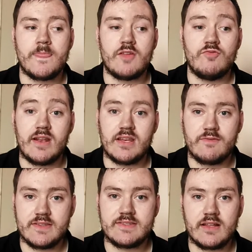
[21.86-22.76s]
ready
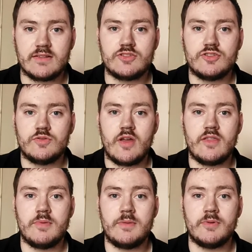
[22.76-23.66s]
for sale to other
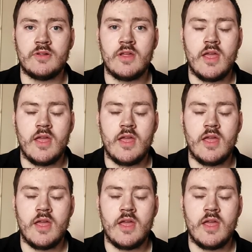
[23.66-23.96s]
people.